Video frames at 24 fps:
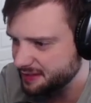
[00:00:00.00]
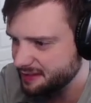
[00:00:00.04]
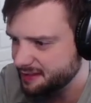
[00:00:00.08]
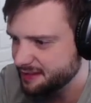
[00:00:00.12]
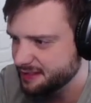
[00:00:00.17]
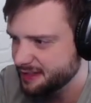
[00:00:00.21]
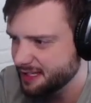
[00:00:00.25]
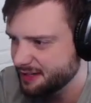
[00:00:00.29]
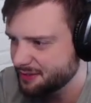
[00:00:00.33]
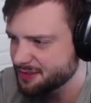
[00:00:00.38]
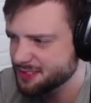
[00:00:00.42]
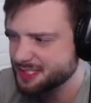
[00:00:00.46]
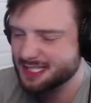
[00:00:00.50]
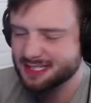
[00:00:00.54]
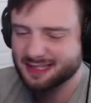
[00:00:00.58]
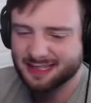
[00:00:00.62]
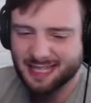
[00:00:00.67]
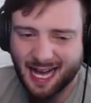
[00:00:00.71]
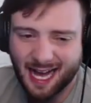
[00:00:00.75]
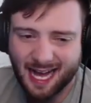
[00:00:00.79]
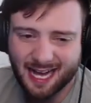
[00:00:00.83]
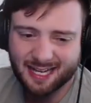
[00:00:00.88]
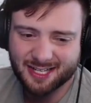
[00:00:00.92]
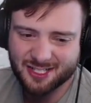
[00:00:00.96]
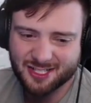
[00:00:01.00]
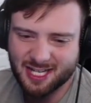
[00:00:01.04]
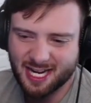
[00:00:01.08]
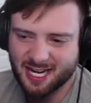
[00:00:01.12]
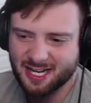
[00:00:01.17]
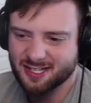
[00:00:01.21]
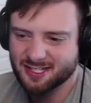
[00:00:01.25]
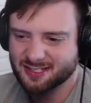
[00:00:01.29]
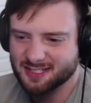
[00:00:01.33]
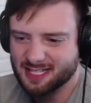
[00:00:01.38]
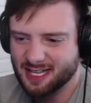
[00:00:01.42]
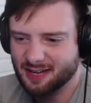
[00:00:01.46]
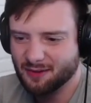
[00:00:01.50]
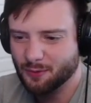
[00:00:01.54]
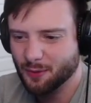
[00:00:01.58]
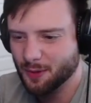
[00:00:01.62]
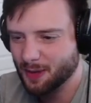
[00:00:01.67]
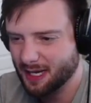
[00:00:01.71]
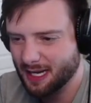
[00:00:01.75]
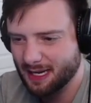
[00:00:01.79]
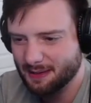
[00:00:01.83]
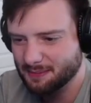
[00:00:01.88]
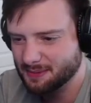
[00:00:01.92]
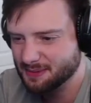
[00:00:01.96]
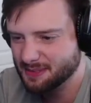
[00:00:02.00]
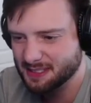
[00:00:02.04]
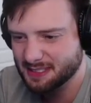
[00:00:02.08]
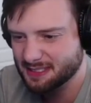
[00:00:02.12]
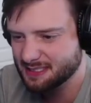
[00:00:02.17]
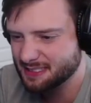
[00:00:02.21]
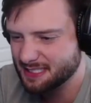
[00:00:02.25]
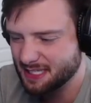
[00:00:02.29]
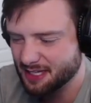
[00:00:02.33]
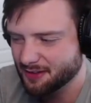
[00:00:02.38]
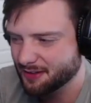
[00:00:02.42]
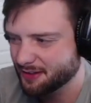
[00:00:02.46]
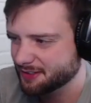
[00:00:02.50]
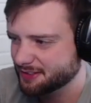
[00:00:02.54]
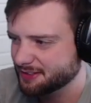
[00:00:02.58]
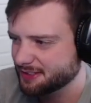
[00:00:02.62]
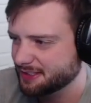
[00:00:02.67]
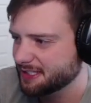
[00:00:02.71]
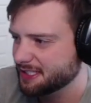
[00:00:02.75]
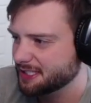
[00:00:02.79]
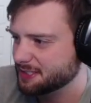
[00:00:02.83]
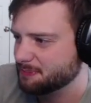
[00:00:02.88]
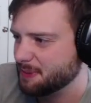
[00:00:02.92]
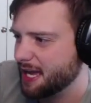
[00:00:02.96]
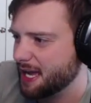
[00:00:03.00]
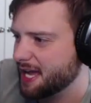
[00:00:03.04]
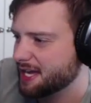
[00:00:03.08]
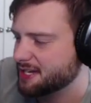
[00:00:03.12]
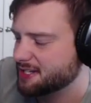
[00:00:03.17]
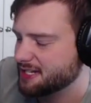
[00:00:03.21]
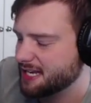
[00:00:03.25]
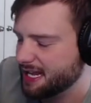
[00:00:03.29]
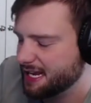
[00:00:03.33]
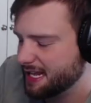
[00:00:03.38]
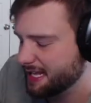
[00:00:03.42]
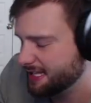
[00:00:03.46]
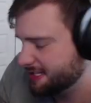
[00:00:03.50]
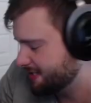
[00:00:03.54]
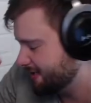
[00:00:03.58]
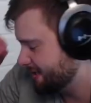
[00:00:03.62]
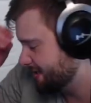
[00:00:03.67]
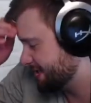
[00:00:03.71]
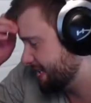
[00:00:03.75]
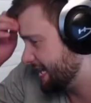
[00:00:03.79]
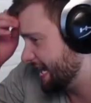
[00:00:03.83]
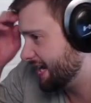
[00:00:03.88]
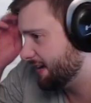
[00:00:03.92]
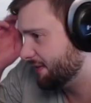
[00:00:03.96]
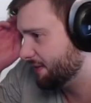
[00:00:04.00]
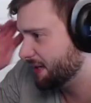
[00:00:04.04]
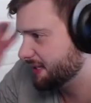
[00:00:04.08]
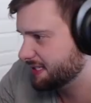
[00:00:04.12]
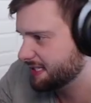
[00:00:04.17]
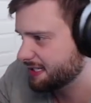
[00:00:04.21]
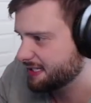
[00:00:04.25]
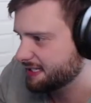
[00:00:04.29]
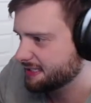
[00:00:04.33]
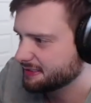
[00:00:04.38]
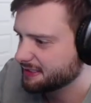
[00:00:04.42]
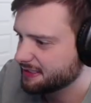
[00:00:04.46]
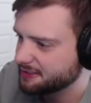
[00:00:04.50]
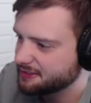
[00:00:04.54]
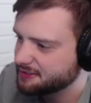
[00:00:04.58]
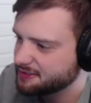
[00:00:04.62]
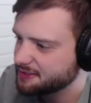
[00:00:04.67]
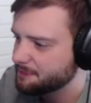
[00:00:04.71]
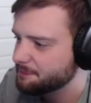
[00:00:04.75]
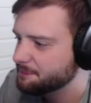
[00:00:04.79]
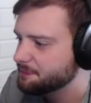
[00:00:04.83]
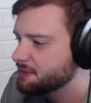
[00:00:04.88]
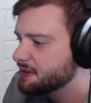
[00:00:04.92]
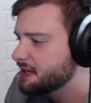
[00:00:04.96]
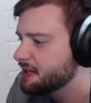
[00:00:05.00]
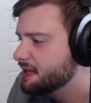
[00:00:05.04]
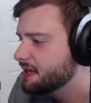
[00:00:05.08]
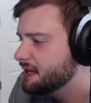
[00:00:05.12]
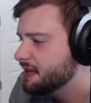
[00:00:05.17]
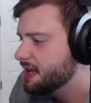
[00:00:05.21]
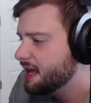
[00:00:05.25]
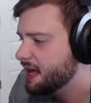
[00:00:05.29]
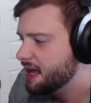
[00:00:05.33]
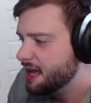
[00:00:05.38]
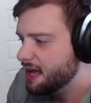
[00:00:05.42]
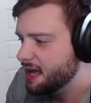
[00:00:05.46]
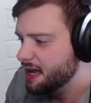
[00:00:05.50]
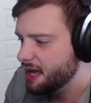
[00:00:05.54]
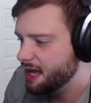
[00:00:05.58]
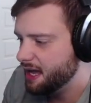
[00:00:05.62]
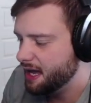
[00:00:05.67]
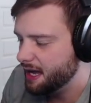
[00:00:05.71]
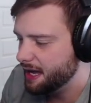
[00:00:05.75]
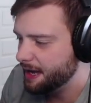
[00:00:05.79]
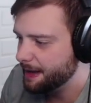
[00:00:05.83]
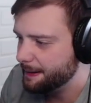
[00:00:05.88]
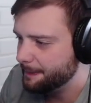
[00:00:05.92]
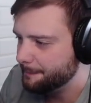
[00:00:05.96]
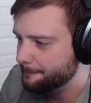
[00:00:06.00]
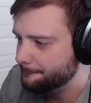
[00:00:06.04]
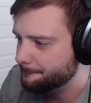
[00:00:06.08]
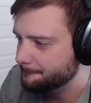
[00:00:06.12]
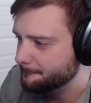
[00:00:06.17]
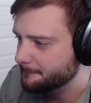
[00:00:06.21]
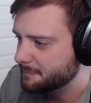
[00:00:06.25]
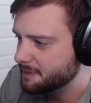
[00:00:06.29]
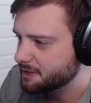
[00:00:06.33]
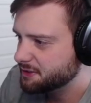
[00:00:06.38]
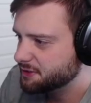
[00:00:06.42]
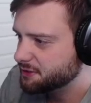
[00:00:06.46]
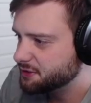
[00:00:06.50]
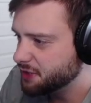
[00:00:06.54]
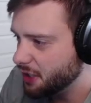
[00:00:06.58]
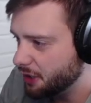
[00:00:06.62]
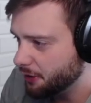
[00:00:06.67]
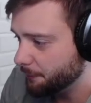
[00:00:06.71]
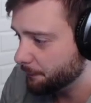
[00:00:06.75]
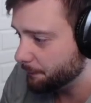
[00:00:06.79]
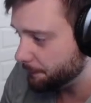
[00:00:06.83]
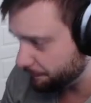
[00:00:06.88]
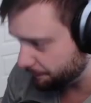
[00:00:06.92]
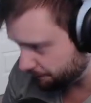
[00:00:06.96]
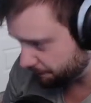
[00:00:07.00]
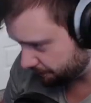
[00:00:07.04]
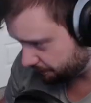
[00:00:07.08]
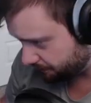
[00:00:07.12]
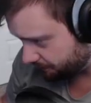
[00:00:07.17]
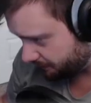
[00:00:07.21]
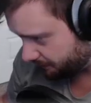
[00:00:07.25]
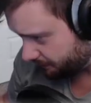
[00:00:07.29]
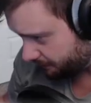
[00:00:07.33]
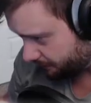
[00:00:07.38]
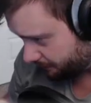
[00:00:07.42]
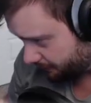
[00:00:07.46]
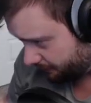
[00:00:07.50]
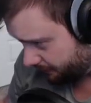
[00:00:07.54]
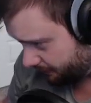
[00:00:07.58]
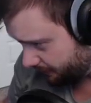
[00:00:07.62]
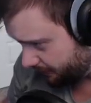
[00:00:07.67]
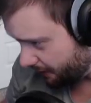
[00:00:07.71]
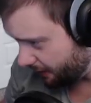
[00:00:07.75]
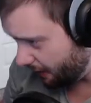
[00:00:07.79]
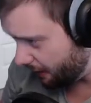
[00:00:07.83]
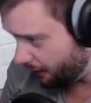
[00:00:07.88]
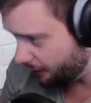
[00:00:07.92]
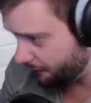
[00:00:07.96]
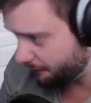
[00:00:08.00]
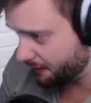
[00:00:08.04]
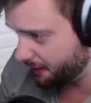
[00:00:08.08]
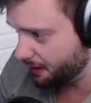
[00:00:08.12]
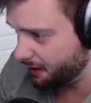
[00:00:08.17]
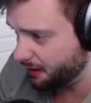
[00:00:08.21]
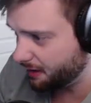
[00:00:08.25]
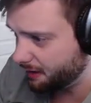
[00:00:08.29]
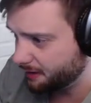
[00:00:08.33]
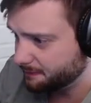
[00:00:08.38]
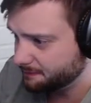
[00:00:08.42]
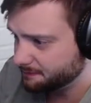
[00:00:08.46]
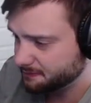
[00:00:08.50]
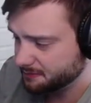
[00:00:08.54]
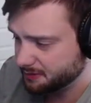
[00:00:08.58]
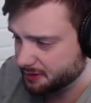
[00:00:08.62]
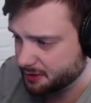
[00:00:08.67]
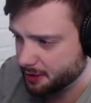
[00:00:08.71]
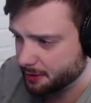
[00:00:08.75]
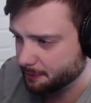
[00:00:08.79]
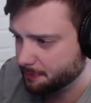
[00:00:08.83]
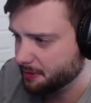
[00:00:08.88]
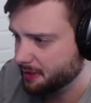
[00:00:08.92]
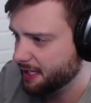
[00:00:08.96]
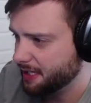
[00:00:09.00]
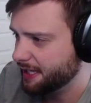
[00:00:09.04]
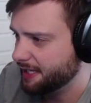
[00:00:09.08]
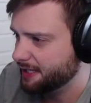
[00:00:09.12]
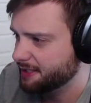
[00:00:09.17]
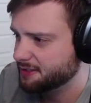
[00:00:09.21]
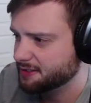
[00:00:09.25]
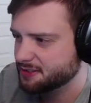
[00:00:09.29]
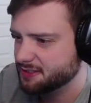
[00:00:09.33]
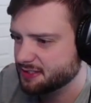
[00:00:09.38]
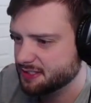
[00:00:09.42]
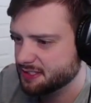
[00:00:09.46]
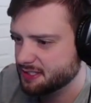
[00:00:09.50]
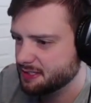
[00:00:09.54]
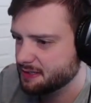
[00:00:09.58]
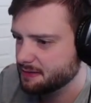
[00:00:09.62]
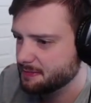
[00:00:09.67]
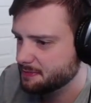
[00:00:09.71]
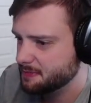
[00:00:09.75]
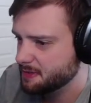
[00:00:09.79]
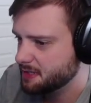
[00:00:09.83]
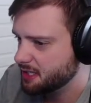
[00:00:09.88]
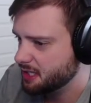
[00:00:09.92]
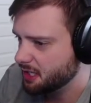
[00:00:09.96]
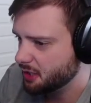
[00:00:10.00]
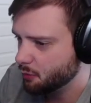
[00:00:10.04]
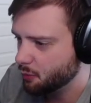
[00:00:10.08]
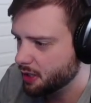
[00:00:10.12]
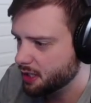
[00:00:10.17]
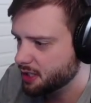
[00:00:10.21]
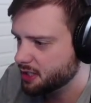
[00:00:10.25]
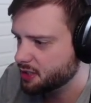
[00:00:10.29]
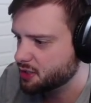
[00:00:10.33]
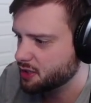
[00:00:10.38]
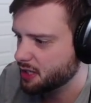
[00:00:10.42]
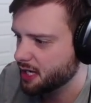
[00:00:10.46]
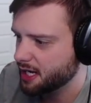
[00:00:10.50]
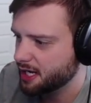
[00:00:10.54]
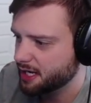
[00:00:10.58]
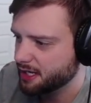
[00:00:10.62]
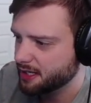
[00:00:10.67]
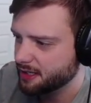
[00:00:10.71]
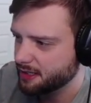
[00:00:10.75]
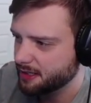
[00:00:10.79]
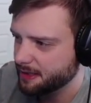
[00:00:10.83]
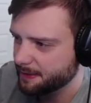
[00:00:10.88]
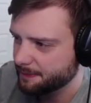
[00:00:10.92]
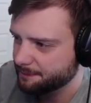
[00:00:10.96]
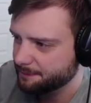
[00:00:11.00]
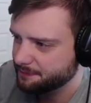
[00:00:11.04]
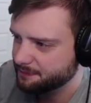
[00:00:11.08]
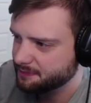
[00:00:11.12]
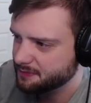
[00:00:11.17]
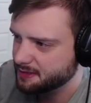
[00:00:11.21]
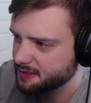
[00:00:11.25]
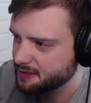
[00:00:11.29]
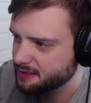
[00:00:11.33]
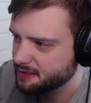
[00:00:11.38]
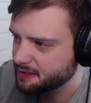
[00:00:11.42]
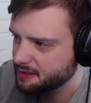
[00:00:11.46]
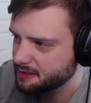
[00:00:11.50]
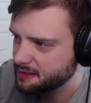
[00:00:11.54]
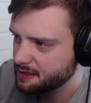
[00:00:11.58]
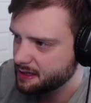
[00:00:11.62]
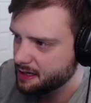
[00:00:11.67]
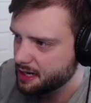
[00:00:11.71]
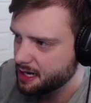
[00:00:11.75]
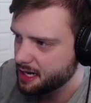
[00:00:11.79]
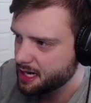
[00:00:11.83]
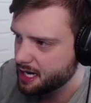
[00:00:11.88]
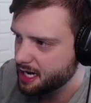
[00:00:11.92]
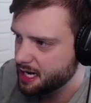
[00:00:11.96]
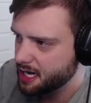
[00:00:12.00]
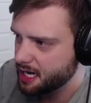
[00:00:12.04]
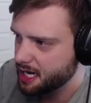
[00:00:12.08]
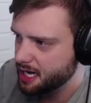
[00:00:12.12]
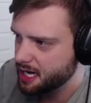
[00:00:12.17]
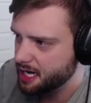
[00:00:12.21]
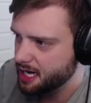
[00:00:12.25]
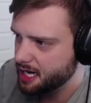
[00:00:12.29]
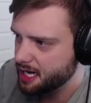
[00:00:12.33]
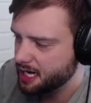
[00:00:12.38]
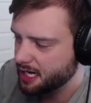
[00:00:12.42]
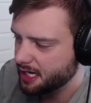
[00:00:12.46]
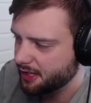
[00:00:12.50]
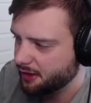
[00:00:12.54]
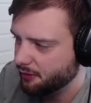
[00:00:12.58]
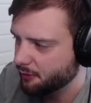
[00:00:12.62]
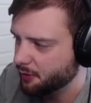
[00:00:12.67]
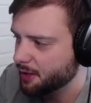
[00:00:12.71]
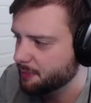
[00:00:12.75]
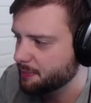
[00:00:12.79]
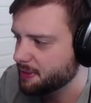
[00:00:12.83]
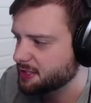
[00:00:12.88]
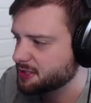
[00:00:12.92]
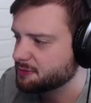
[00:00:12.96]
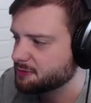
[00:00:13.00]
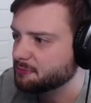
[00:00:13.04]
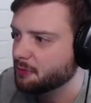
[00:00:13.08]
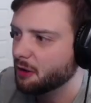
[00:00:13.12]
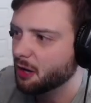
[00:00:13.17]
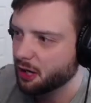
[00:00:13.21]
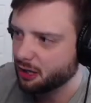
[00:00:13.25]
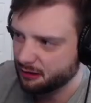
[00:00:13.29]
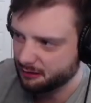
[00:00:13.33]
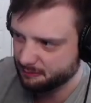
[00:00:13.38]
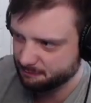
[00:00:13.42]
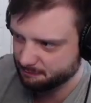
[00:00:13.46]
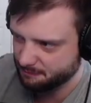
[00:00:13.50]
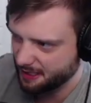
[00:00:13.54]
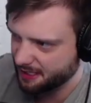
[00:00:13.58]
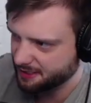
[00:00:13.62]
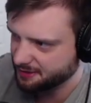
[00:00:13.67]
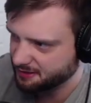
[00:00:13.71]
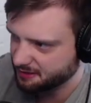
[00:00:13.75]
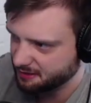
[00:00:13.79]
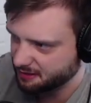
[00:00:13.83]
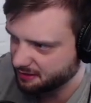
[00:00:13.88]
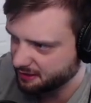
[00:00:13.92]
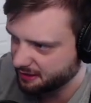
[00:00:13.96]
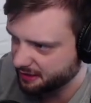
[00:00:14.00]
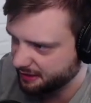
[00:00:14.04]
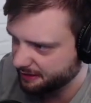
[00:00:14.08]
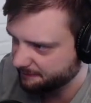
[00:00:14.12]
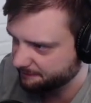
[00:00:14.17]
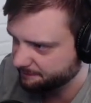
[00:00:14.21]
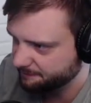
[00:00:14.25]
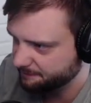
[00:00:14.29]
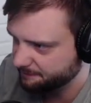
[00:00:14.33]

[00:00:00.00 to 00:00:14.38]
there's a lot of changes that Wargaming didn't tell us in this patch, and it's just kind of ridiculous. So overall, your planes, you want to try to concentrate fire on the target. You want to be smart, basically.